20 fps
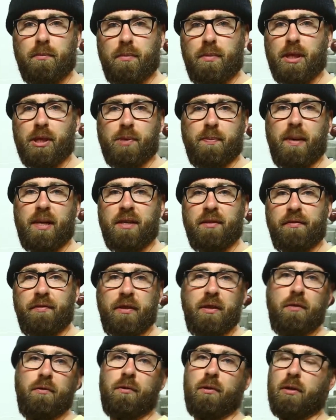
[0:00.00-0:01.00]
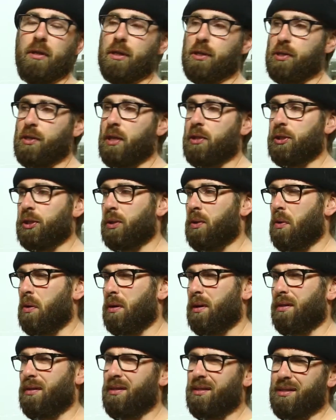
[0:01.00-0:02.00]
this many feet for an extension
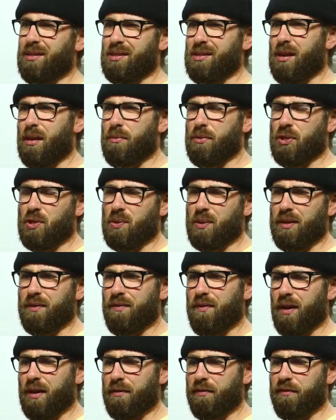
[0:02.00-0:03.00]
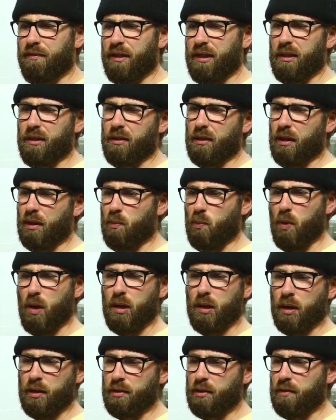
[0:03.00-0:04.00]
cord. I think this guy was 25 feet. I'm
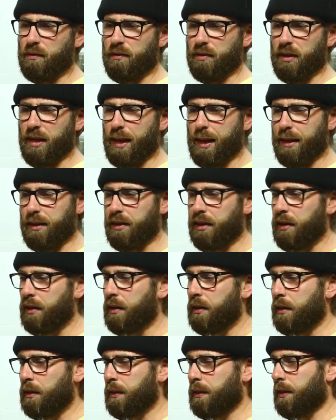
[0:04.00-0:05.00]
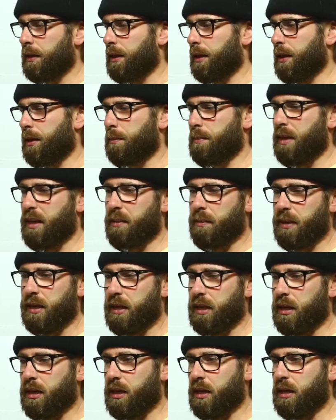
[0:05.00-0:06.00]
well under for that.
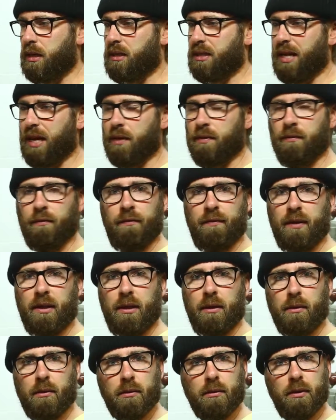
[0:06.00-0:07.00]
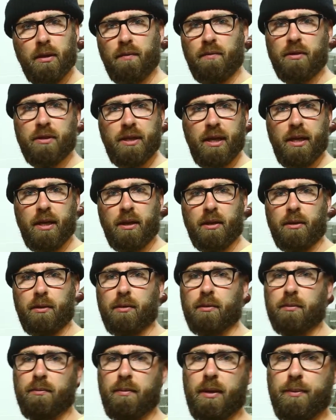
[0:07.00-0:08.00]
Maybe 10 feet, give or take,
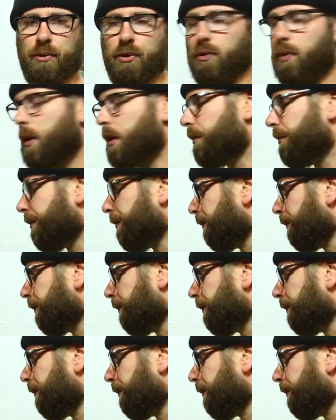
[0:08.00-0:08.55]
maybe 12.